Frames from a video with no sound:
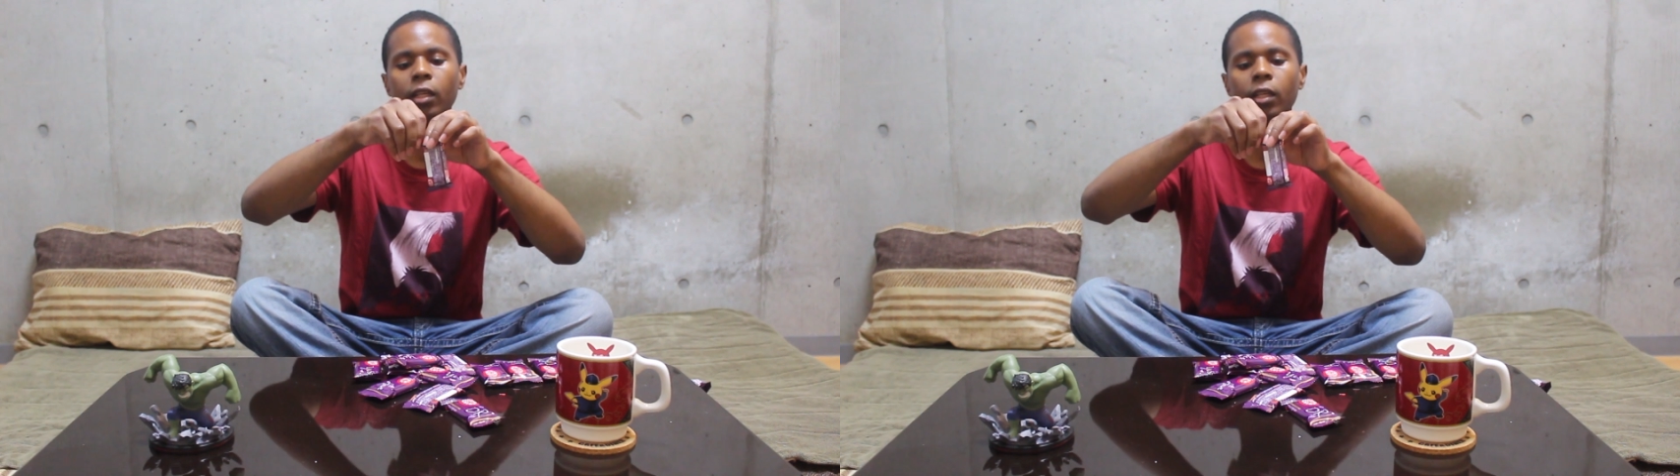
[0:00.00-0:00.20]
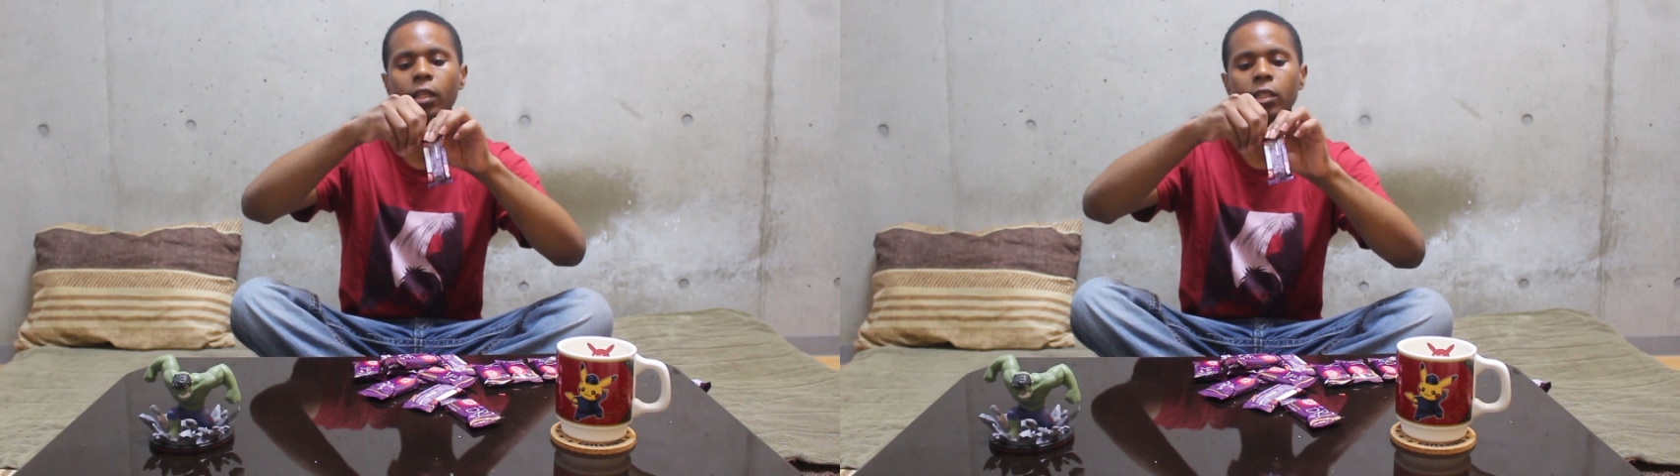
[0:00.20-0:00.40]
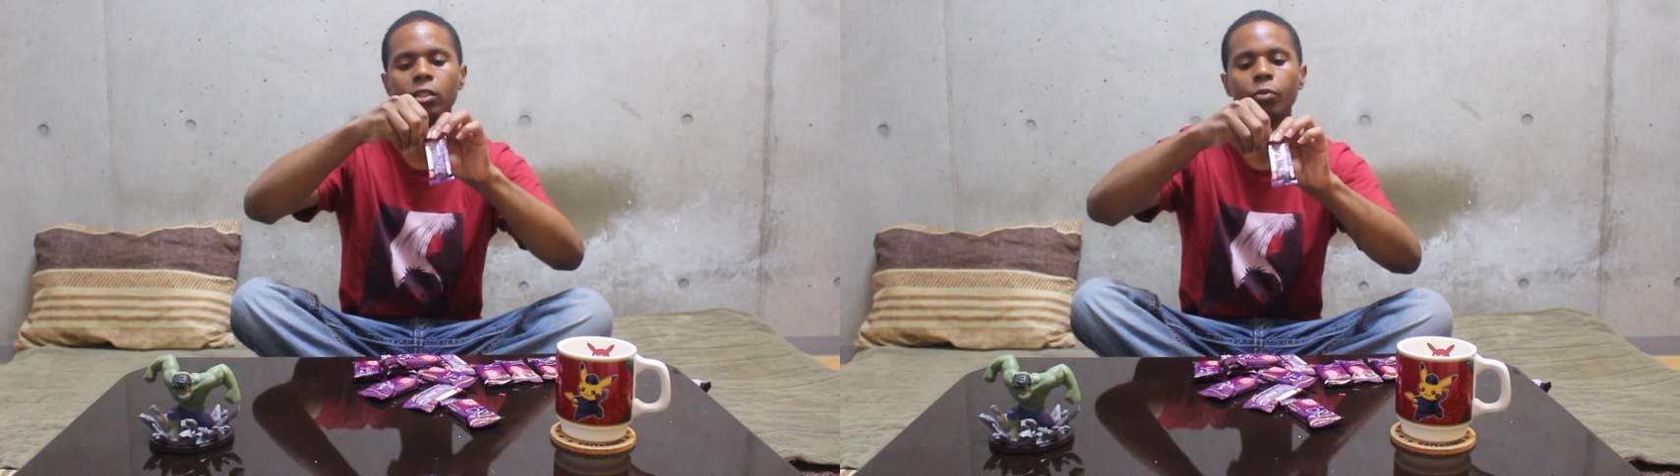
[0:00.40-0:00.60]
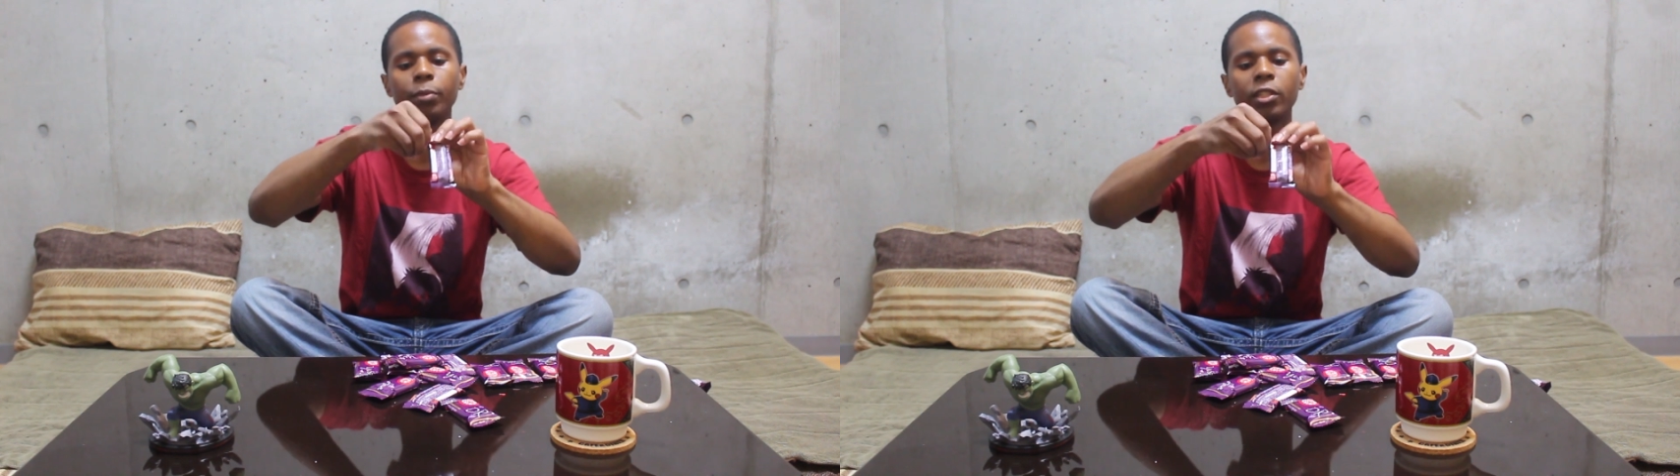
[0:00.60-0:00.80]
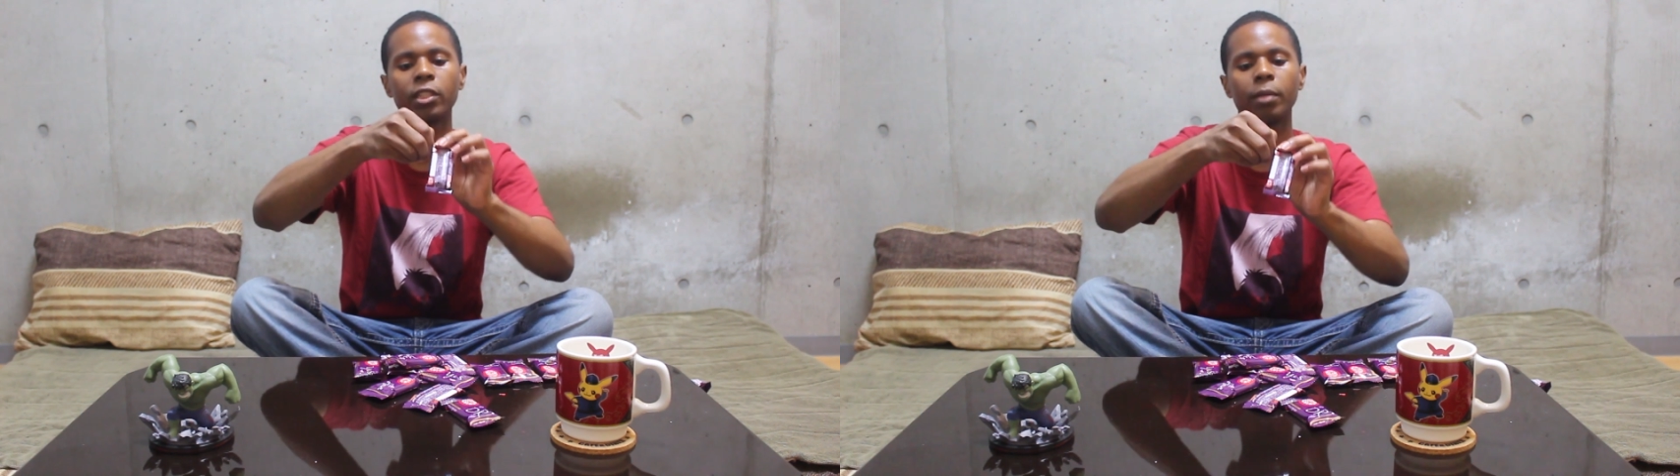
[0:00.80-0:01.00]
And let's
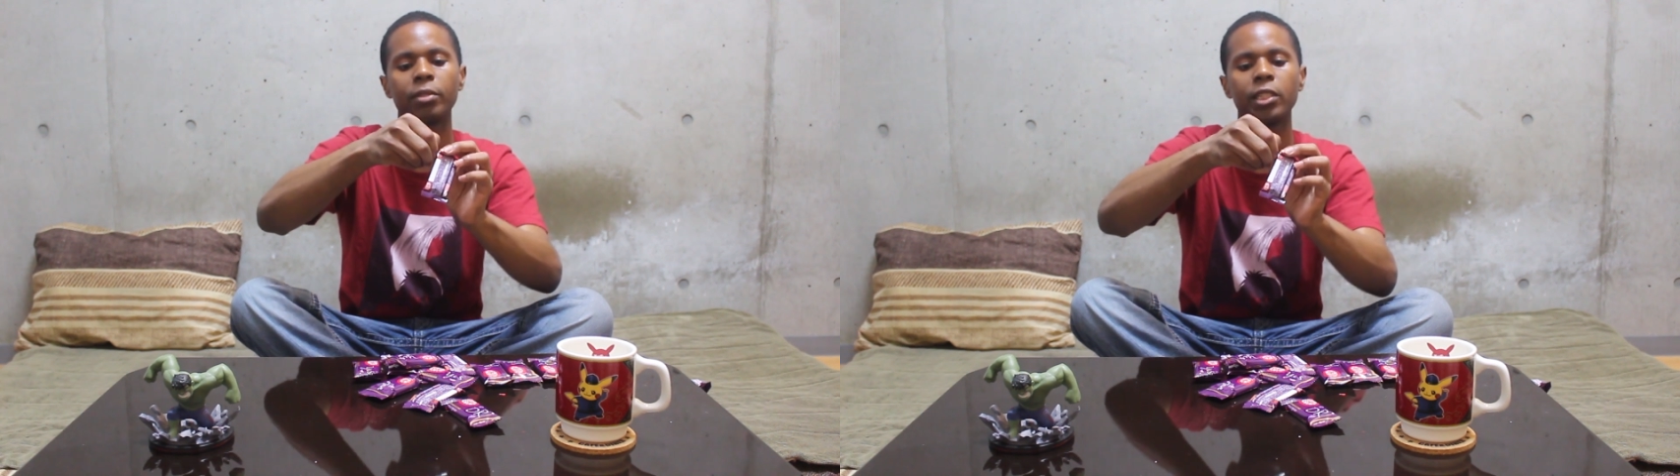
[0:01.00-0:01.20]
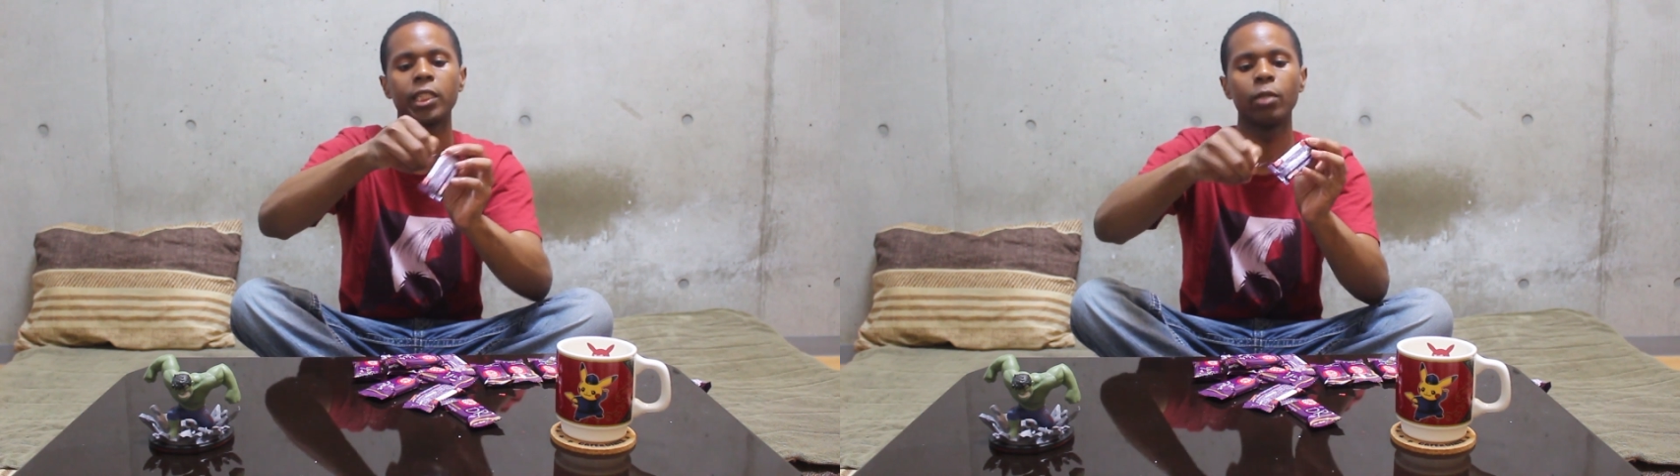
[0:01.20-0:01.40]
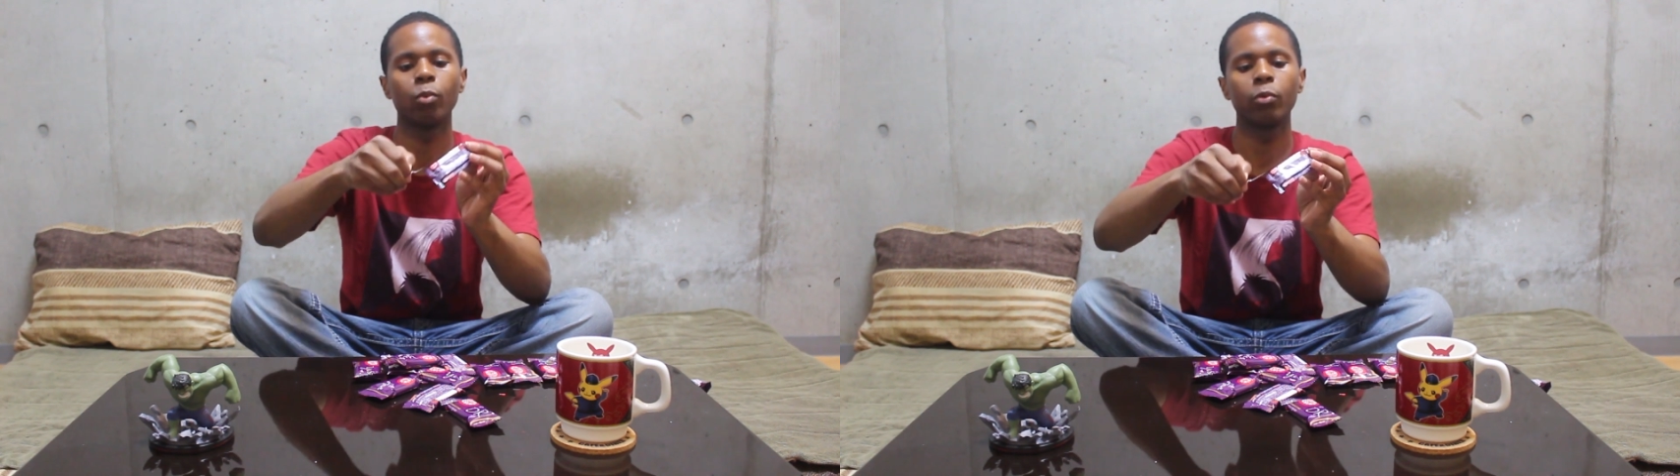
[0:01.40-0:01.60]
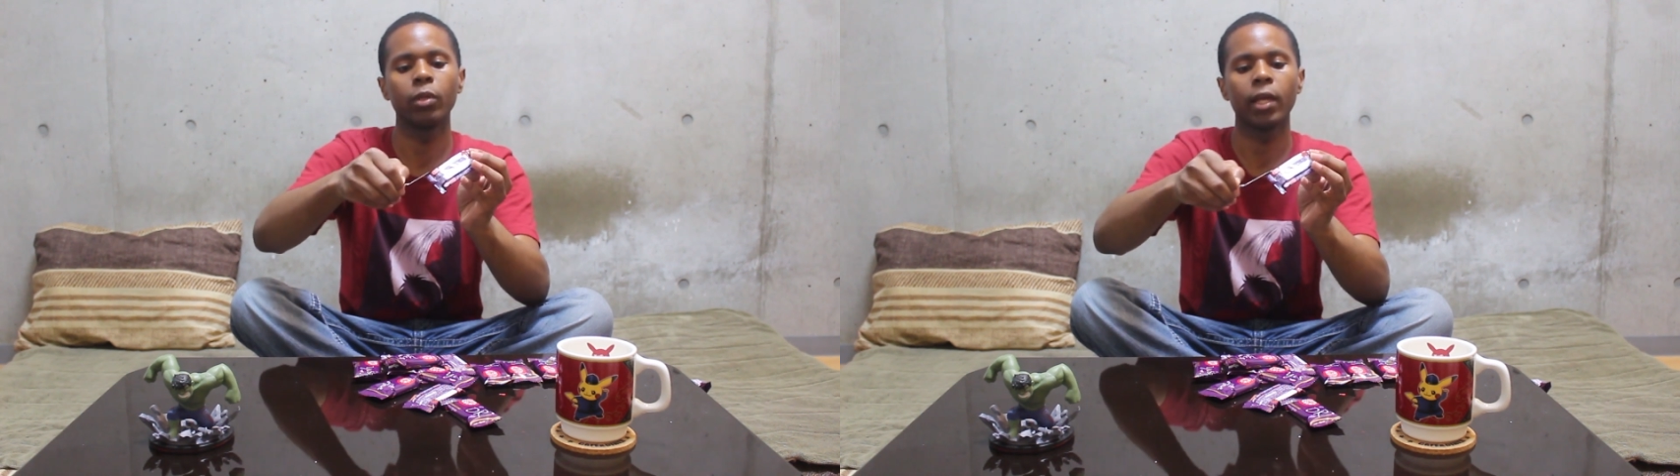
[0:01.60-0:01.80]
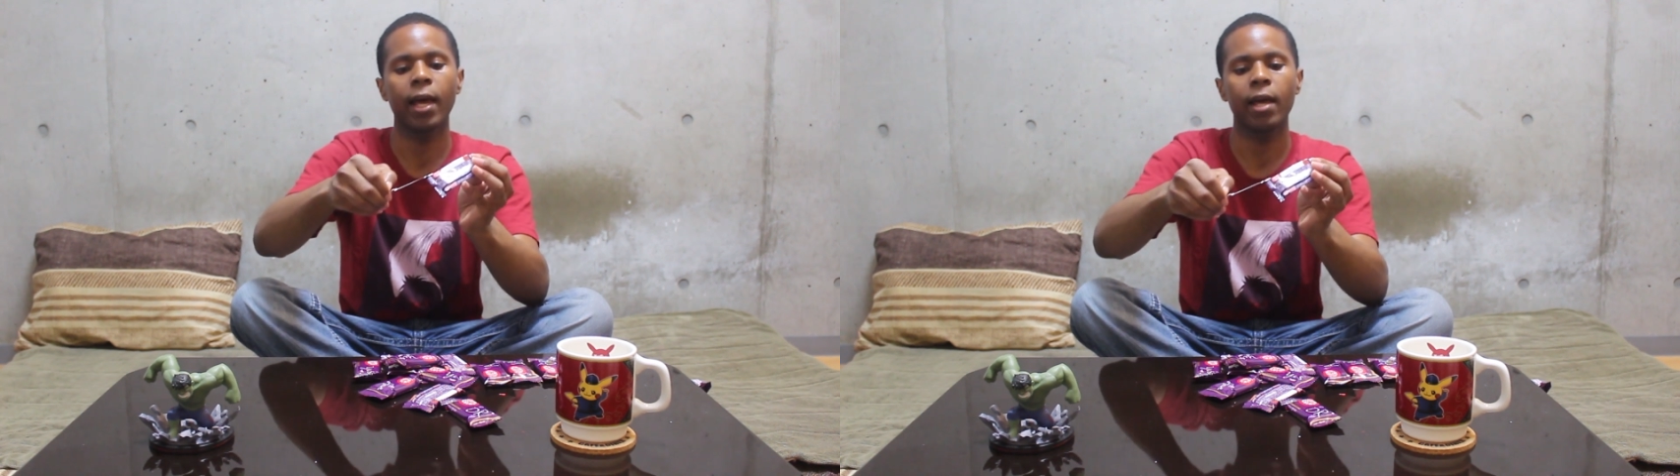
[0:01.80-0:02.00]
open this up and see what
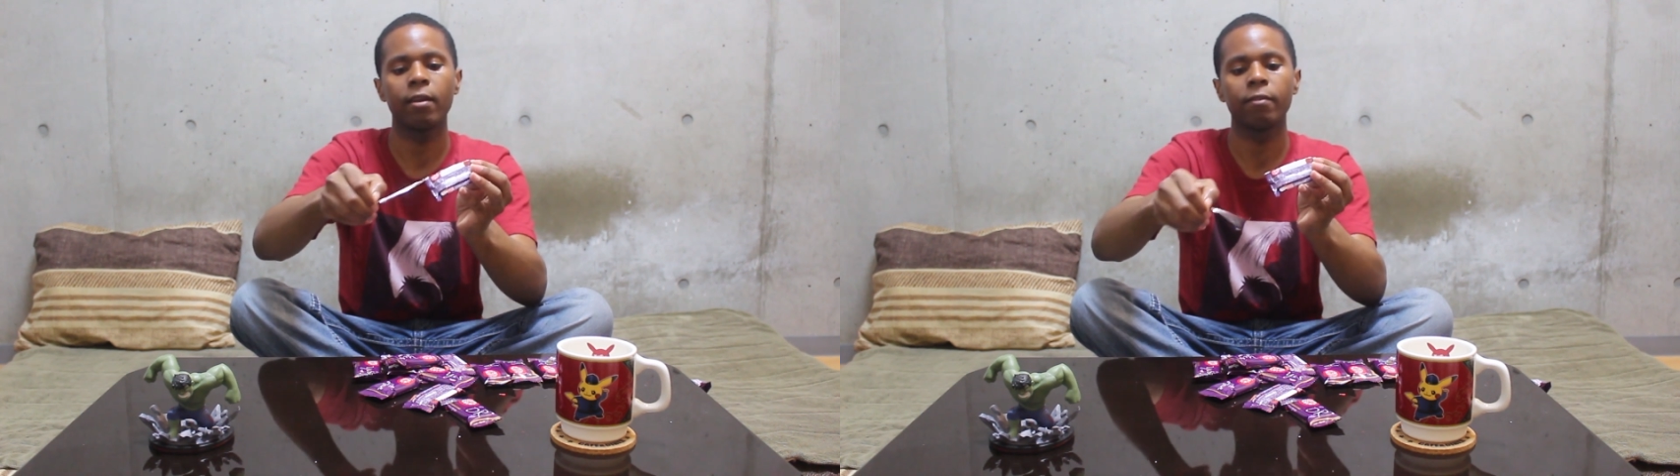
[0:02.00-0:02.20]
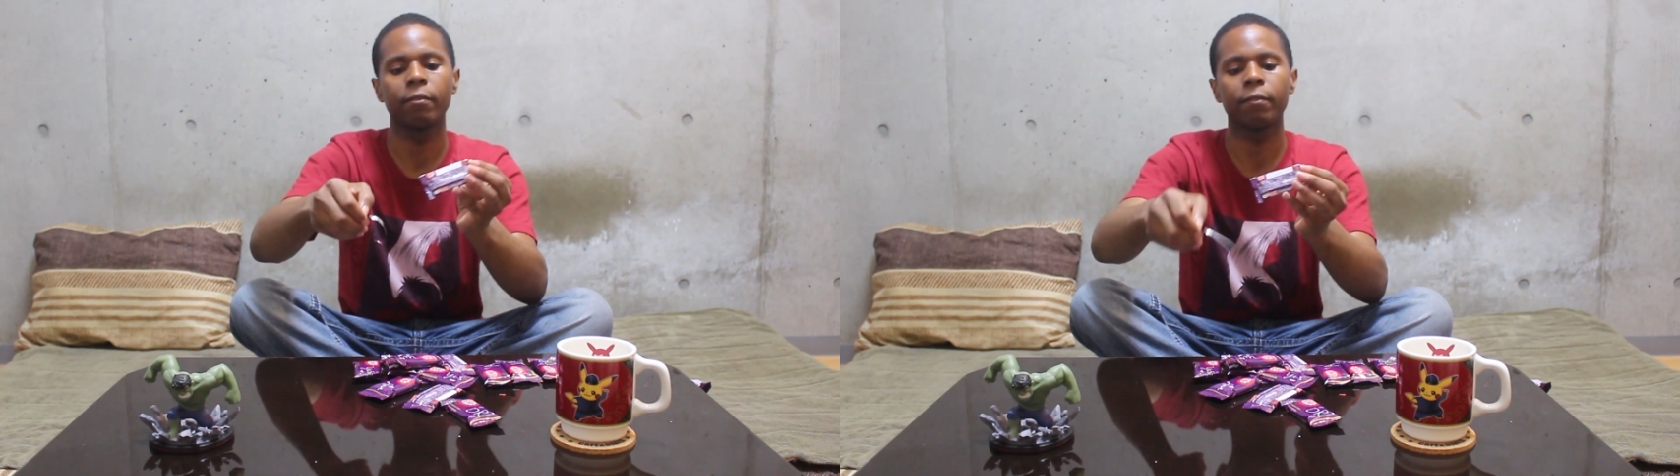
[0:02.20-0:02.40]
we have.